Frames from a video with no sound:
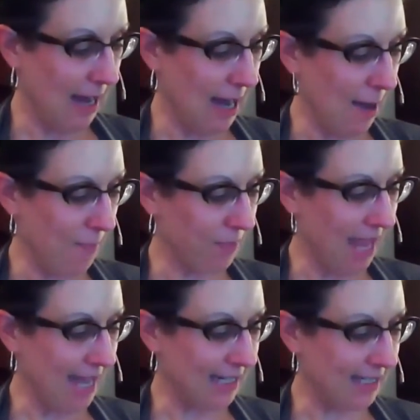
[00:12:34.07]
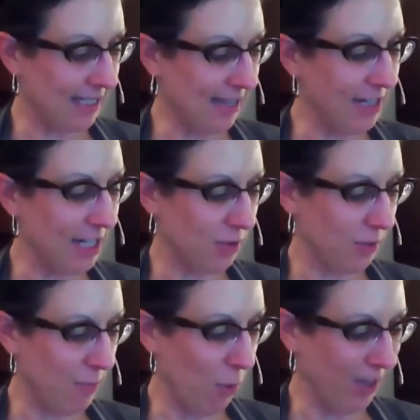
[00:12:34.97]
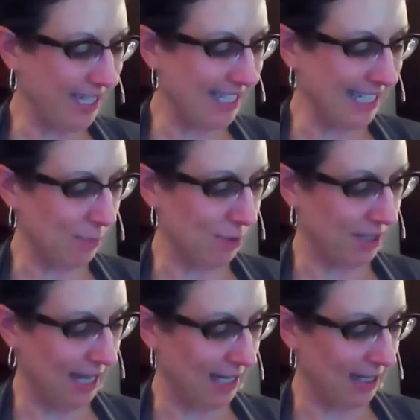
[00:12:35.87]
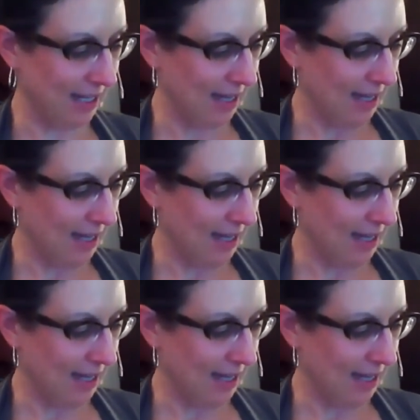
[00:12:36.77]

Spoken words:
and 73.6%